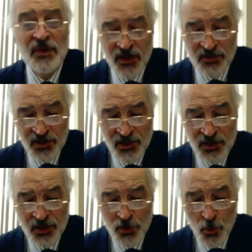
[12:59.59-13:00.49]

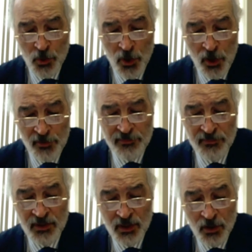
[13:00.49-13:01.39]
condemning the Turkish
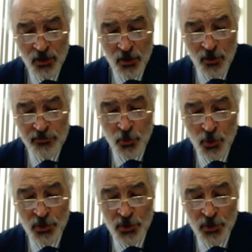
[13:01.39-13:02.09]
regime's cutting